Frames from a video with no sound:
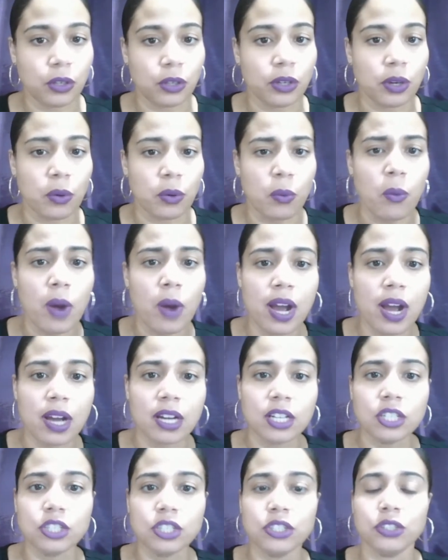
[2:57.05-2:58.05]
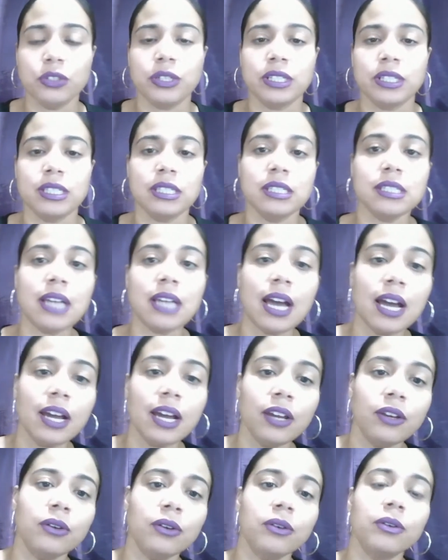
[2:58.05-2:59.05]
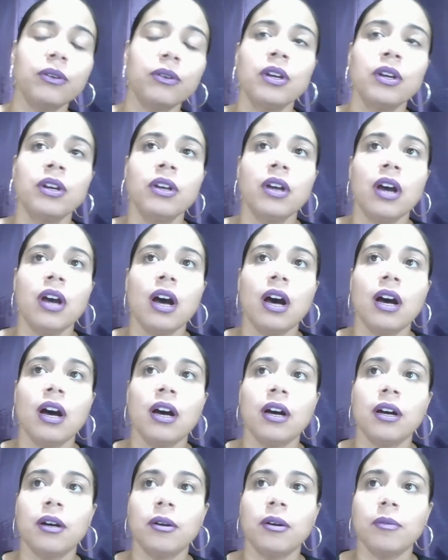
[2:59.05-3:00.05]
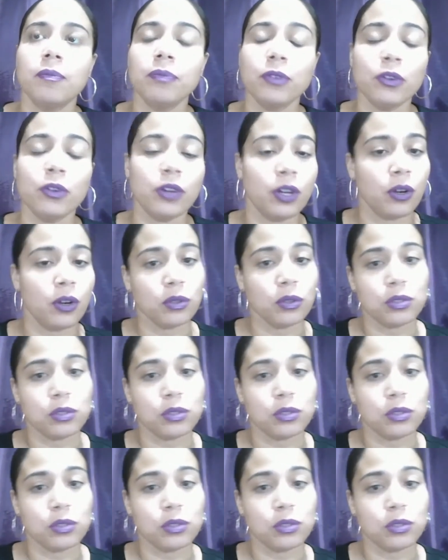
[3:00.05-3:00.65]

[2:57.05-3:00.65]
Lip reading: You can wash, you can style, you can go